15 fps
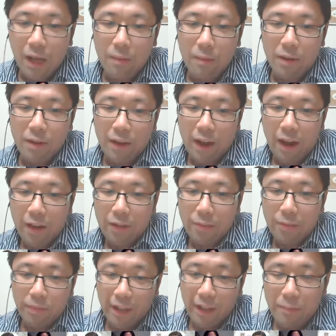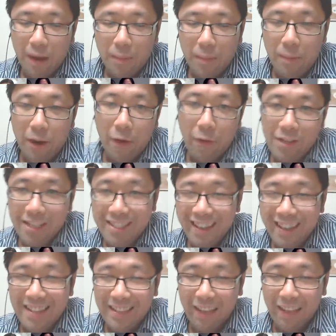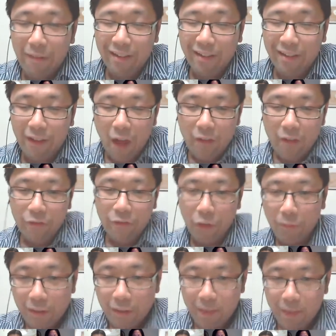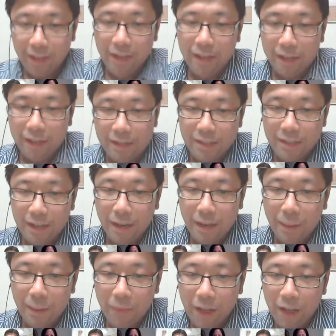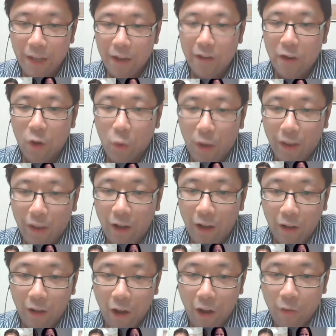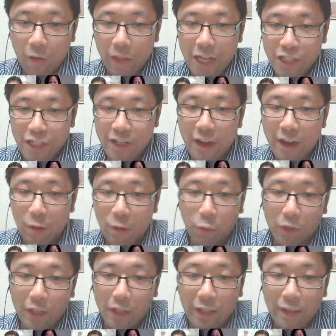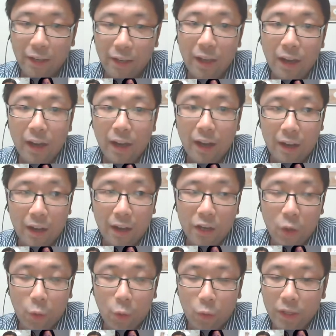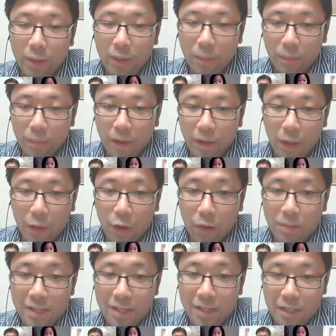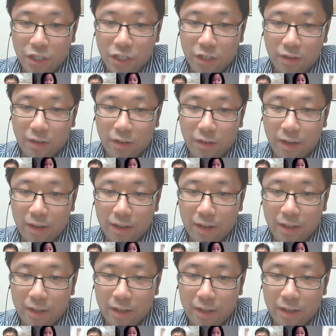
I mean, I believe my parents has given up a lot for me because, in Hong Kong they actually had a really, really a good position,